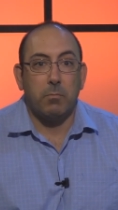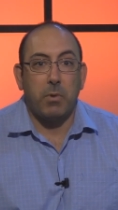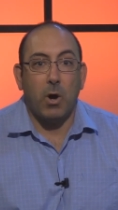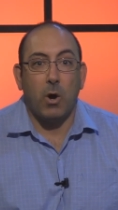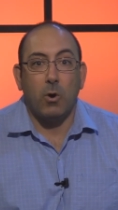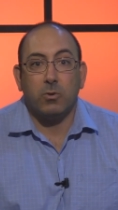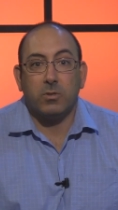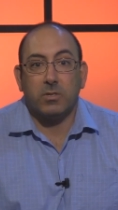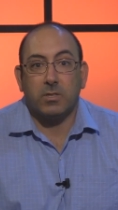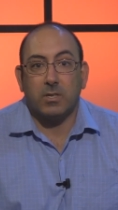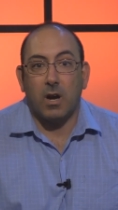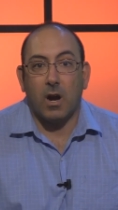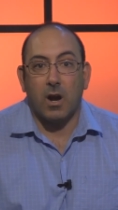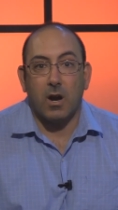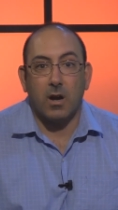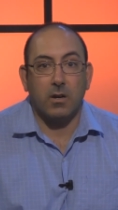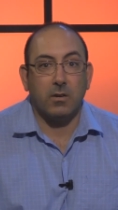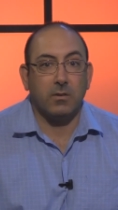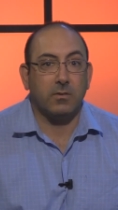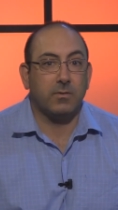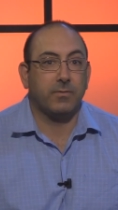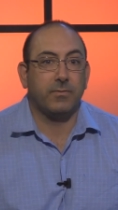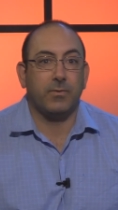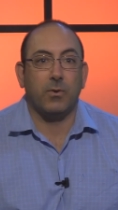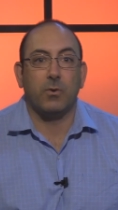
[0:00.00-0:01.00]

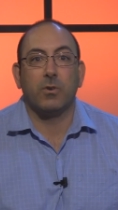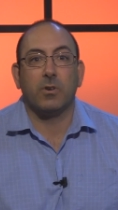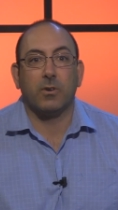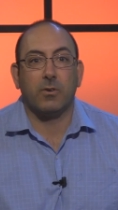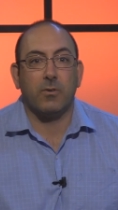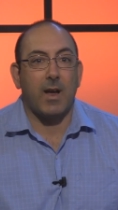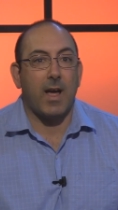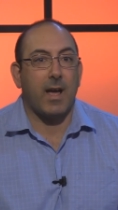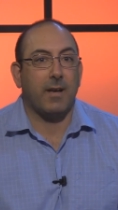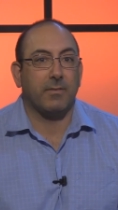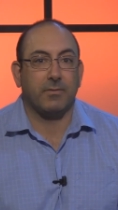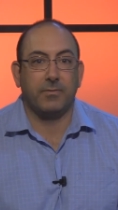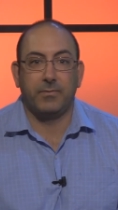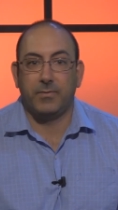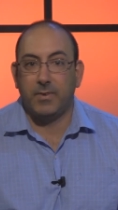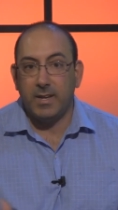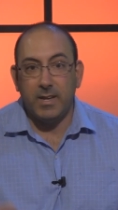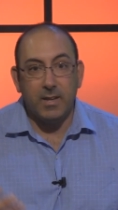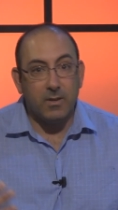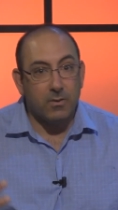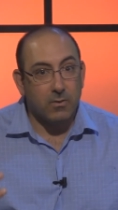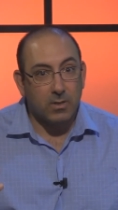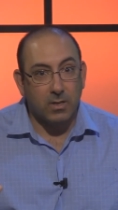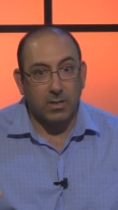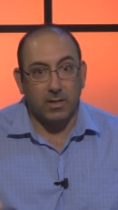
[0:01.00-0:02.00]
postcards, photographs,
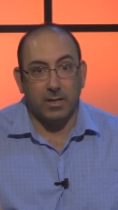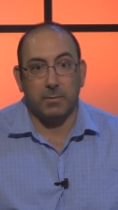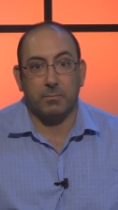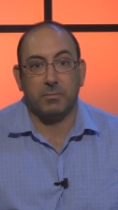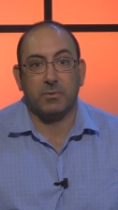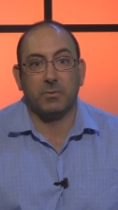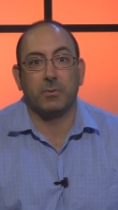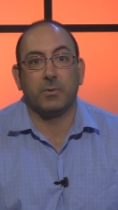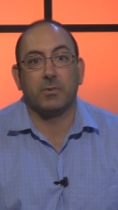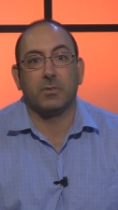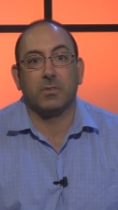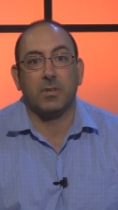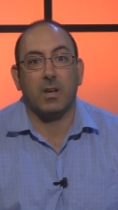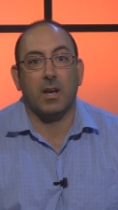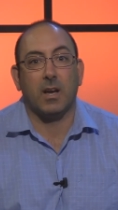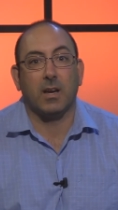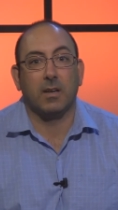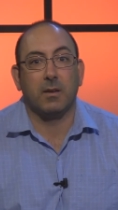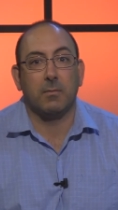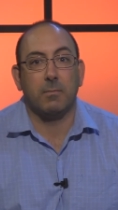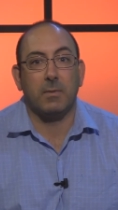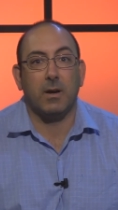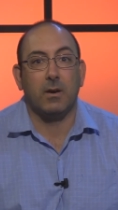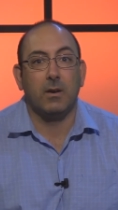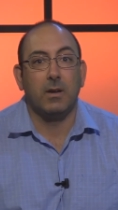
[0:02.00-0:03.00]
video clips we were
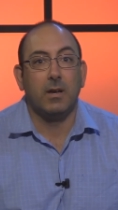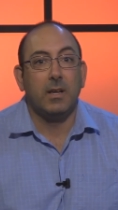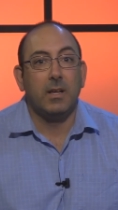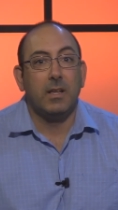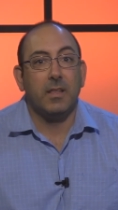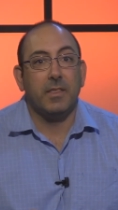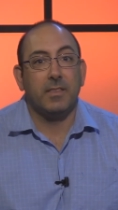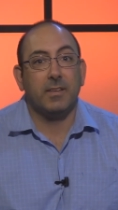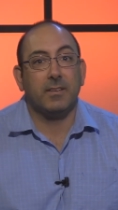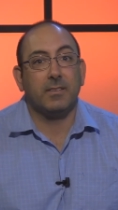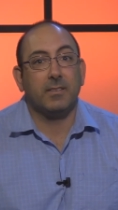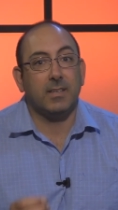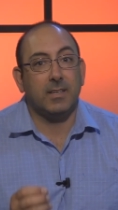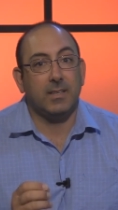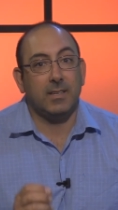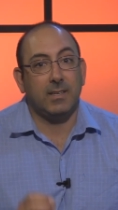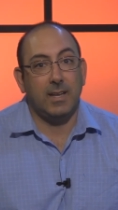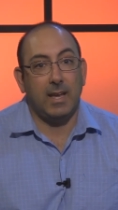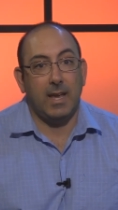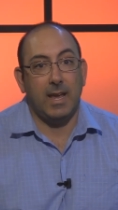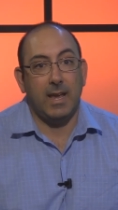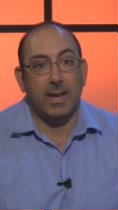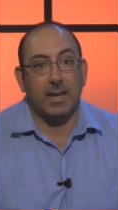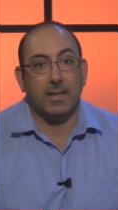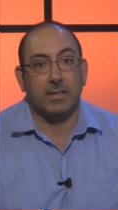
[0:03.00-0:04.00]
talking about. This can
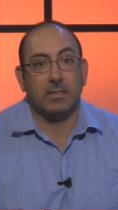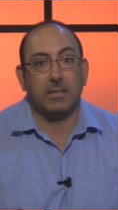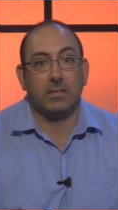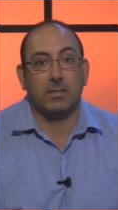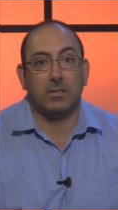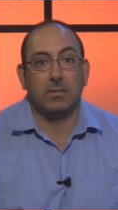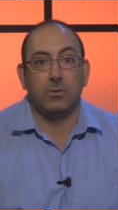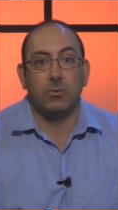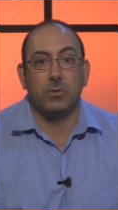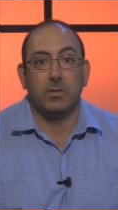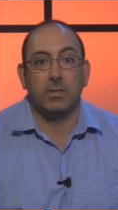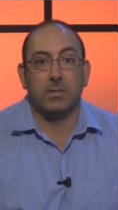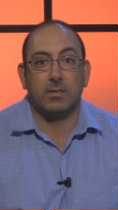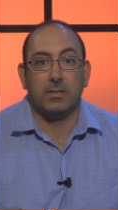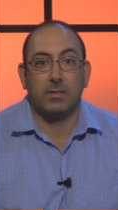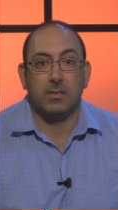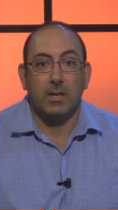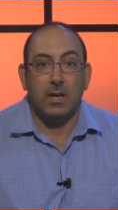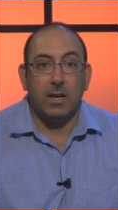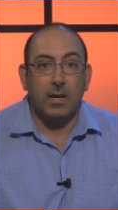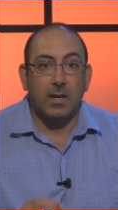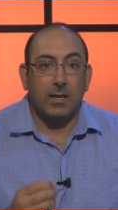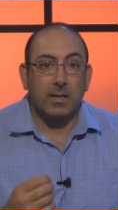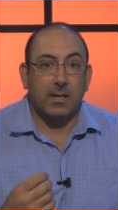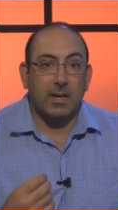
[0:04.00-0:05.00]
enhance students'
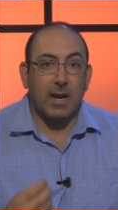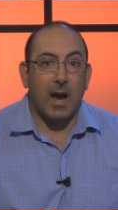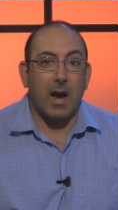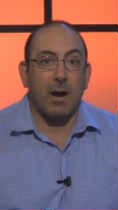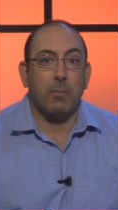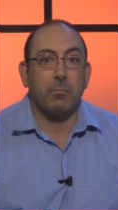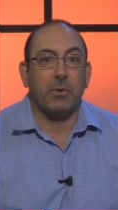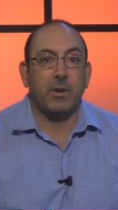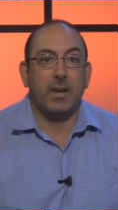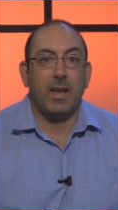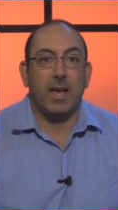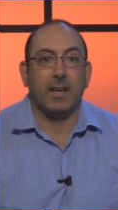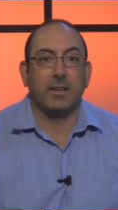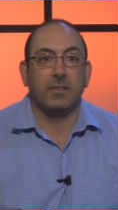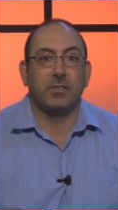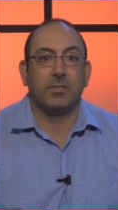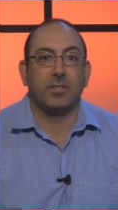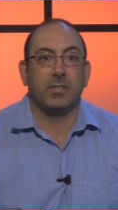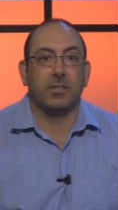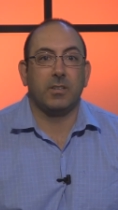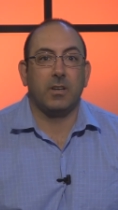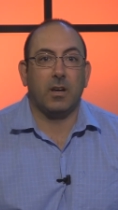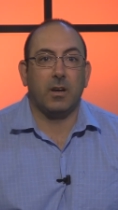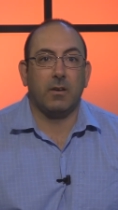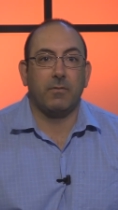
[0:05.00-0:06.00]

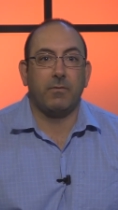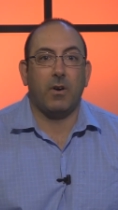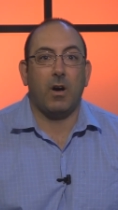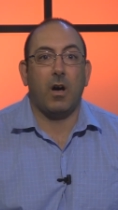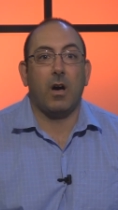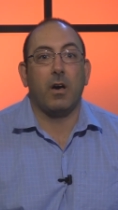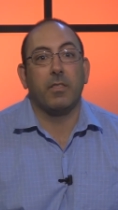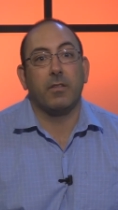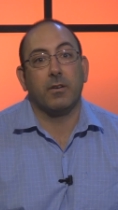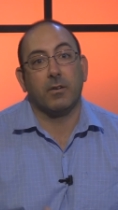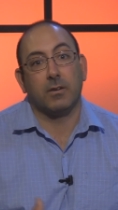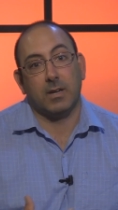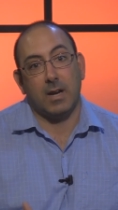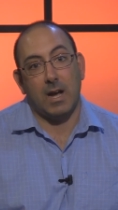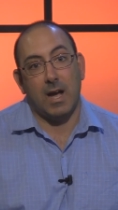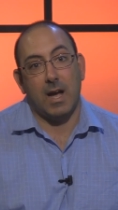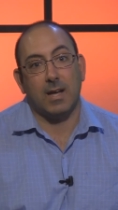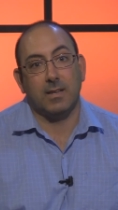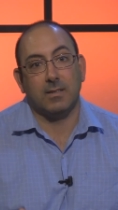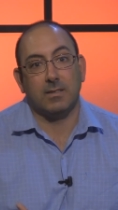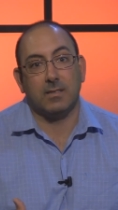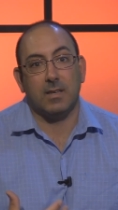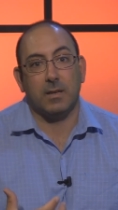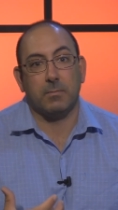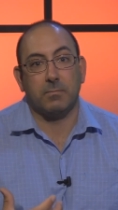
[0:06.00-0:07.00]
comprehension of other
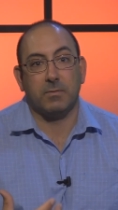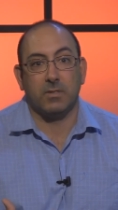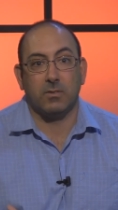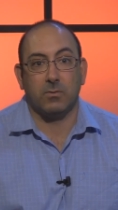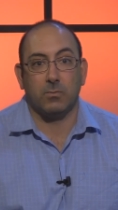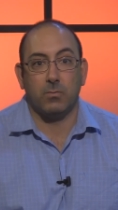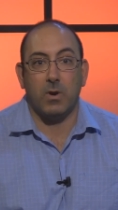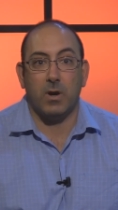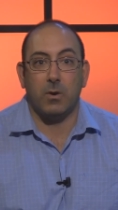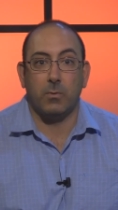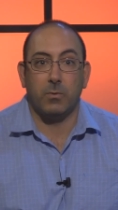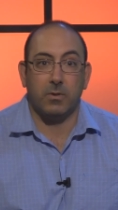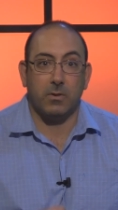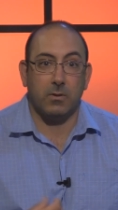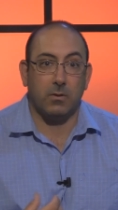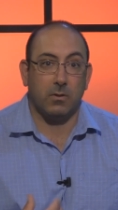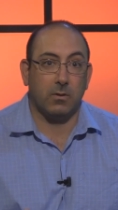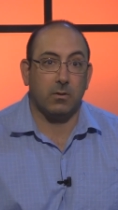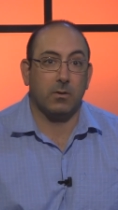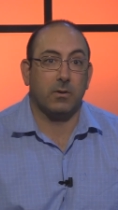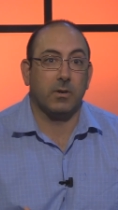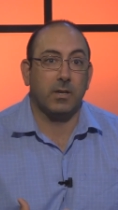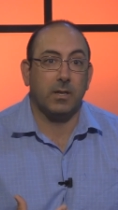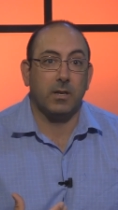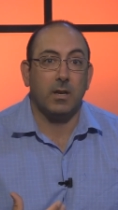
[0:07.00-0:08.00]
concepts as well when they're
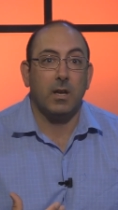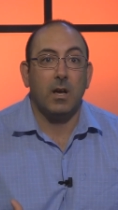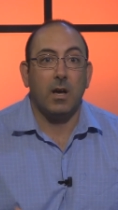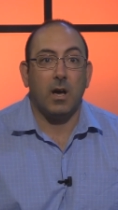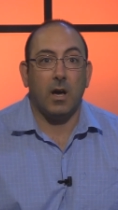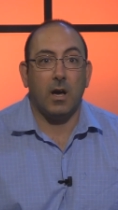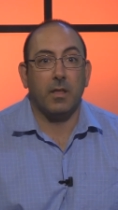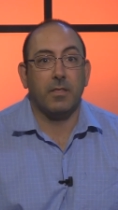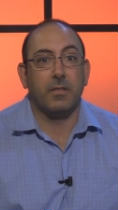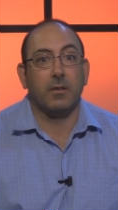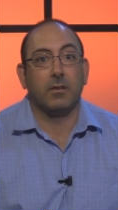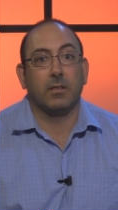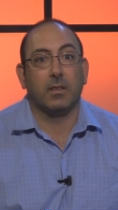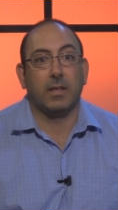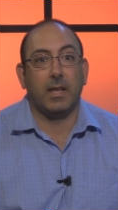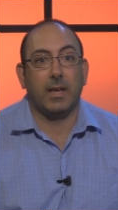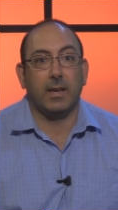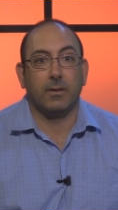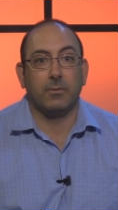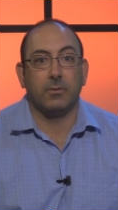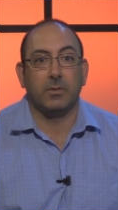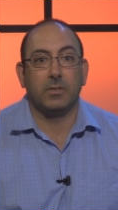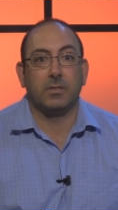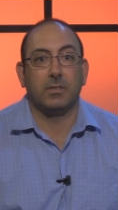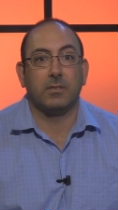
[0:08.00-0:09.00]
learning other
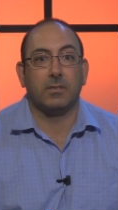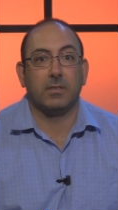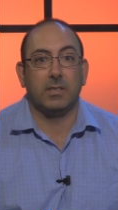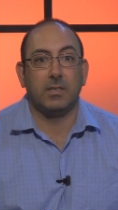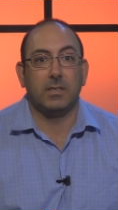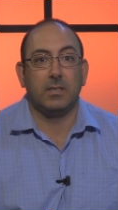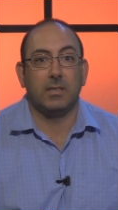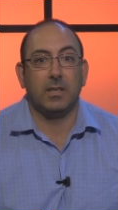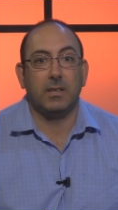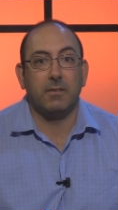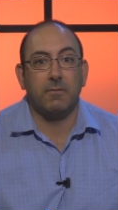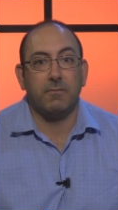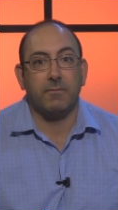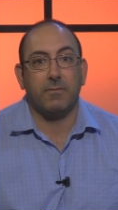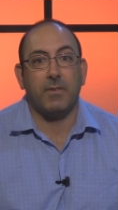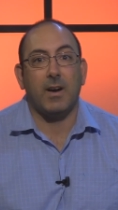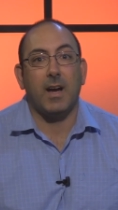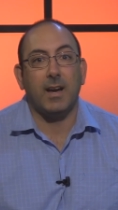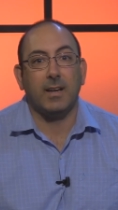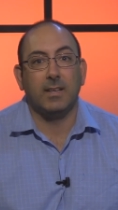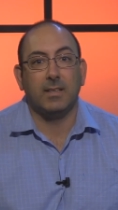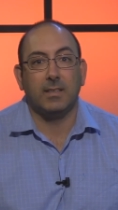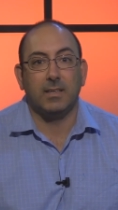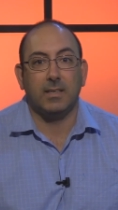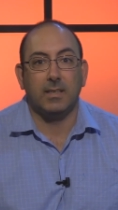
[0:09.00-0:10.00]
languages. And, and
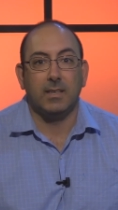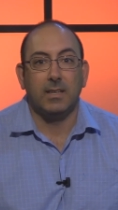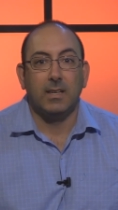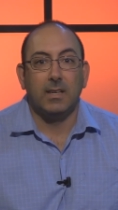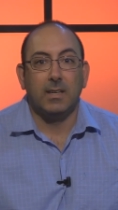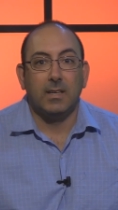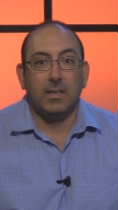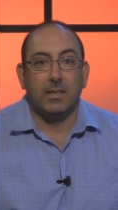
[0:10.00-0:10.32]
finally,